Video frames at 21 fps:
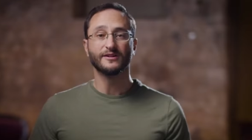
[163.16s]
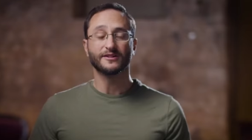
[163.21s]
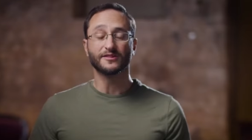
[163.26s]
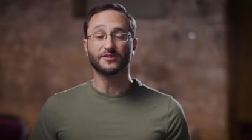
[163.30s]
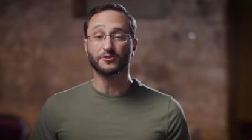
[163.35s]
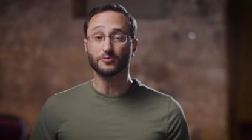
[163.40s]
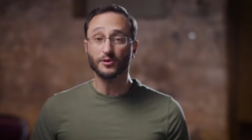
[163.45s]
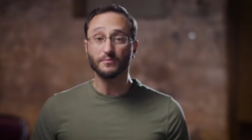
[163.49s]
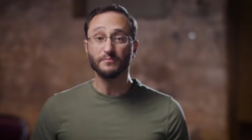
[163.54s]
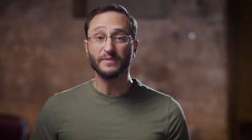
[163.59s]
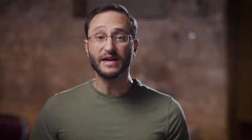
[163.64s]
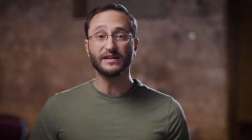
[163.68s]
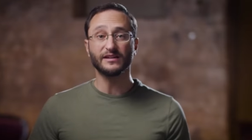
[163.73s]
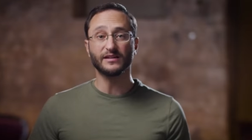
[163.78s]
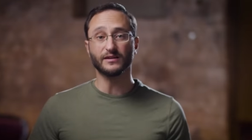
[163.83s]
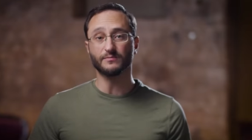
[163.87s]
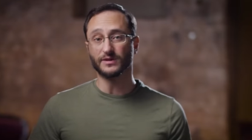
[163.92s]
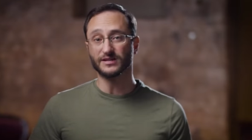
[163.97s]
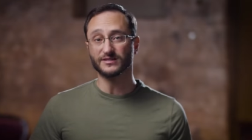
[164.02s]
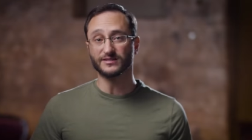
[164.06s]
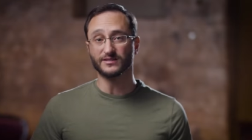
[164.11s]
The remaining
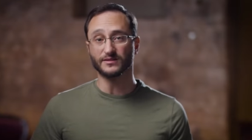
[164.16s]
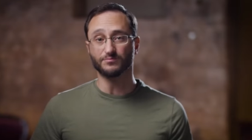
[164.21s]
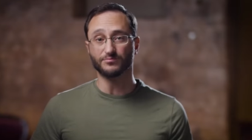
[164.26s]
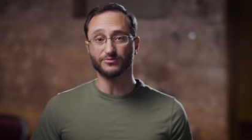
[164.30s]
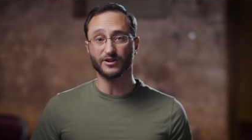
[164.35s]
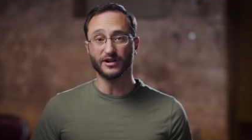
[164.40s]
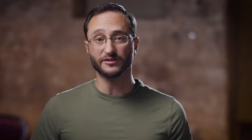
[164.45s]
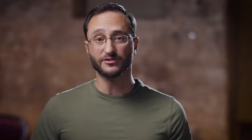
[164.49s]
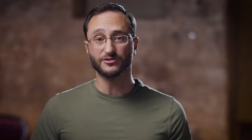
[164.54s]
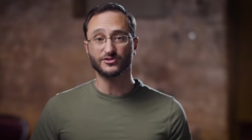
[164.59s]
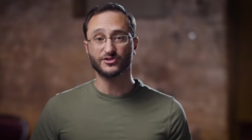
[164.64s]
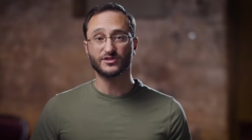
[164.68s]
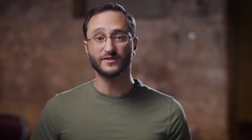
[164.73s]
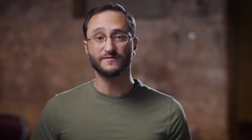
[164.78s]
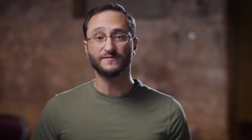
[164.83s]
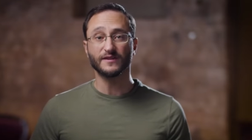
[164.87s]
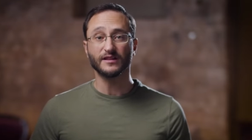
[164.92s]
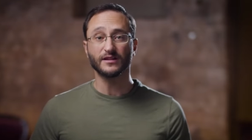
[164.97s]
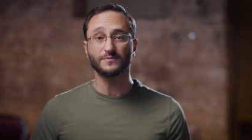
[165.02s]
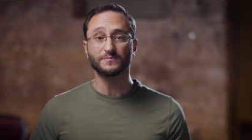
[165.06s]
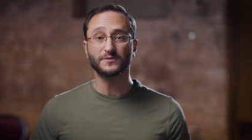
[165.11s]
Muslim brothers
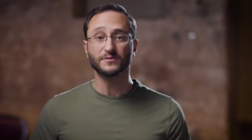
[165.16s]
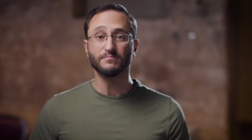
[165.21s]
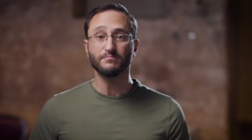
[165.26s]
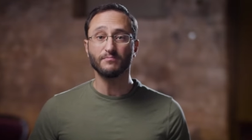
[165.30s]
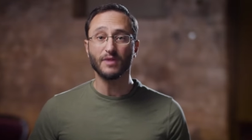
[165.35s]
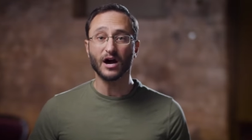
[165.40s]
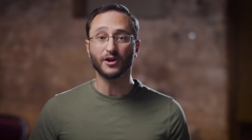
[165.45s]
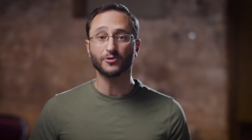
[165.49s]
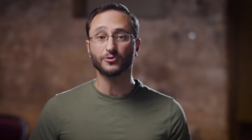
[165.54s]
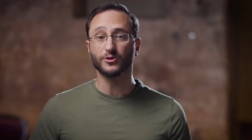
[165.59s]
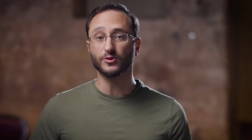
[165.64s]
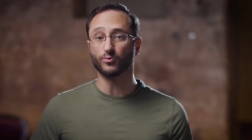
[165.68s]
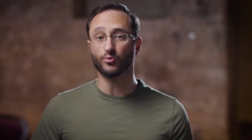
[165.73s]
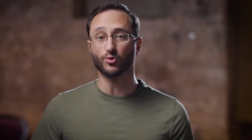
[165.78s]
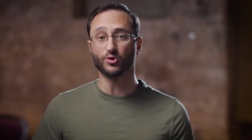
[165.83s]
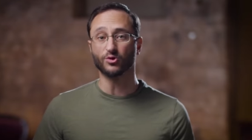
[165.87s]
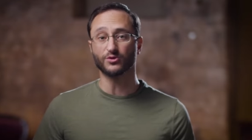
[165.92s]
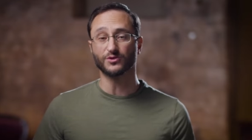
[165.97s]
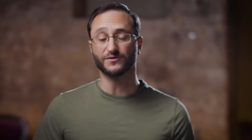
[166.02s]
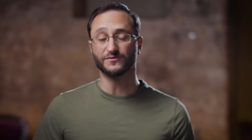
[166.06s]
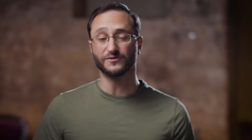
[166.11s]
developed a moderate
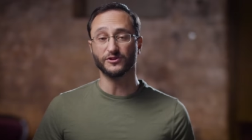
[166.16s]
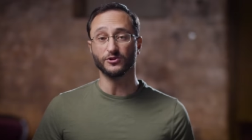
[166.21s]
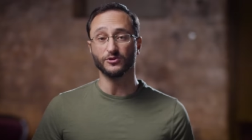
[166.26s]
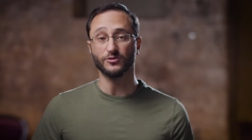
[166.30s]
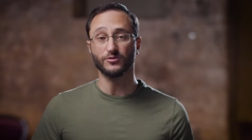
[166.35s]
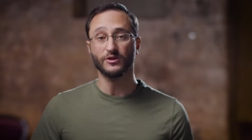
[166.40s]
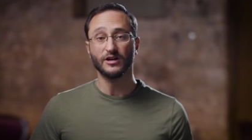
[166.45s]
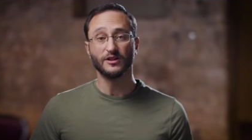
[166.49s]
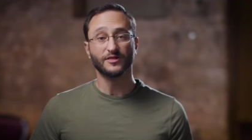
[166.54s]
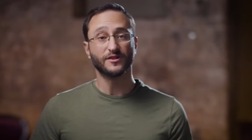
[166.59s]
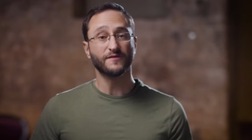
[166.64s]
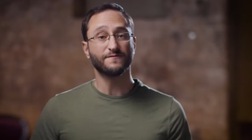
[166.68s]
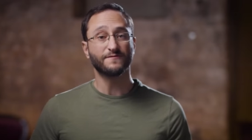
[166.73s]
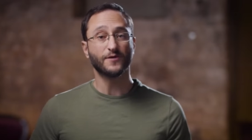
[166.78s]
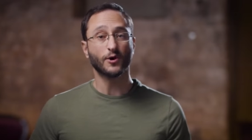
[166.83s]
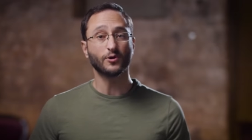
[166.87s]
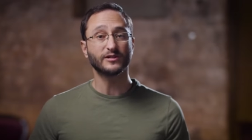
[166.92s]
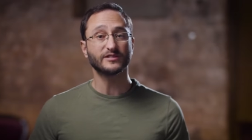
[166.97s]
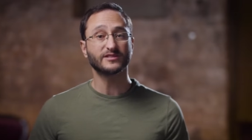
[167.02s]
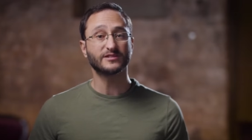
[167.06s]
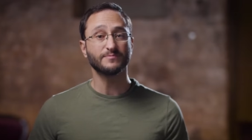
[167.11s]
worldview that
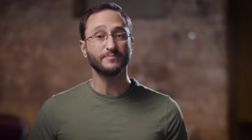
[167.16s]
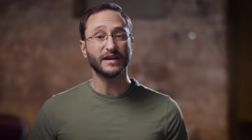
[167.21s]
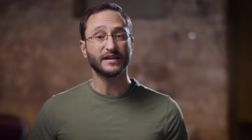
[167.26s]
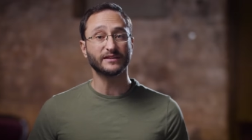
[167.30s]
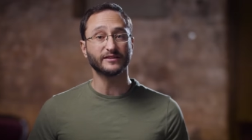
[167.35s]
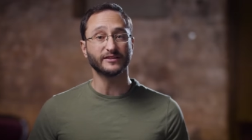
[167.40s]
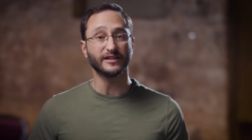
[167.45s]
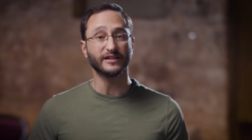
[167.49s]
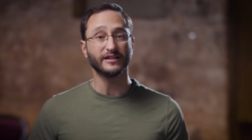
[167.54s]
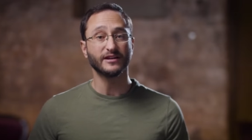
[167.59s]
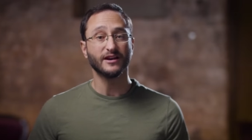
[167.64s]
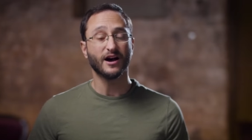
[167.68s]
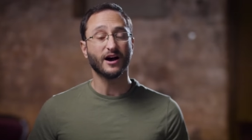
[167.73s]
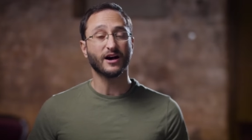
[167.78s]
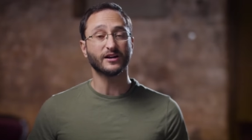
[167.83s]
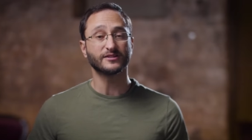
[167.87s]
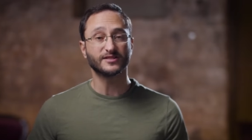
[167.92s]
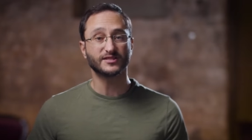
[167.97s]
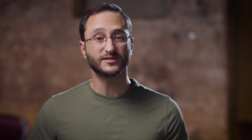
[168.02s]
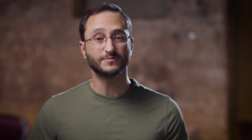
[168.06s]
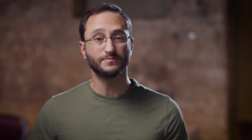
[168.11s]
focused mainly
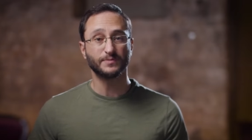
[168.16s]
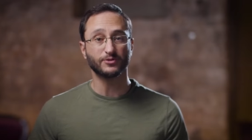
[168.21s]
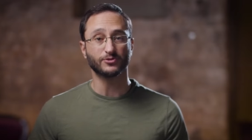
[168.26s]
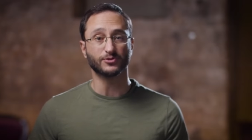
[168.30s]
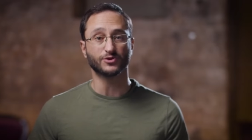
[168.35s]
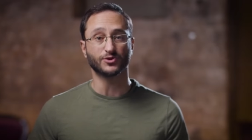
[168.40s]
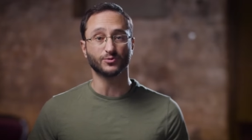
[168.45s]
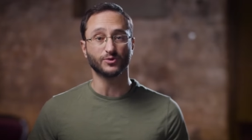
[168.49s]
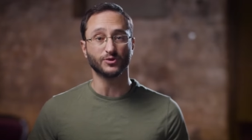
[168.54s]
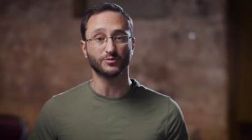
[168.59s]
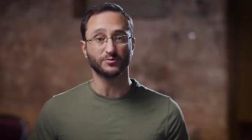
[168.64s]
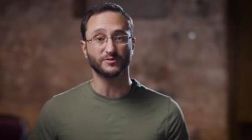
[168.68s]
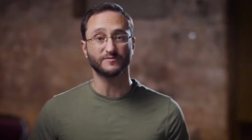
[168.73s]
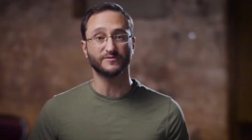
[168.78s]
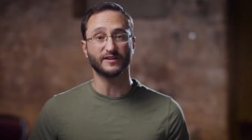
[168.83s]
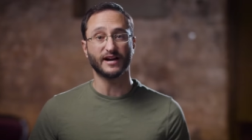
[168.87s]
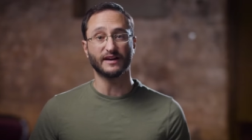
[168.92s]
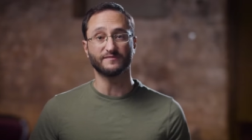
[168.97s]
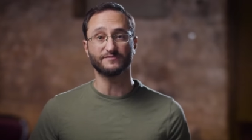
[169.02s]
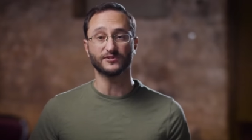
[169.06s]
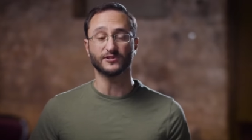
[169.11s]
on spiritual
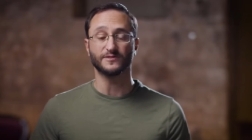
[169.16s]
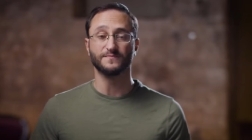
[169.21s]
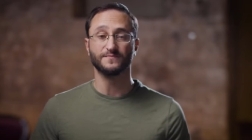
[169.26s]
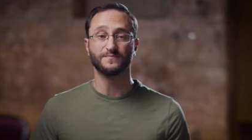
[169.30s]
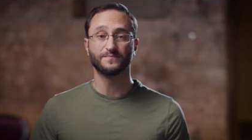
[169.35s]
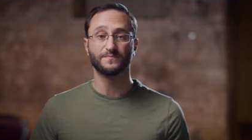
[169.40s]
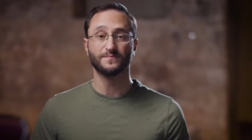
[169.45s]
revival.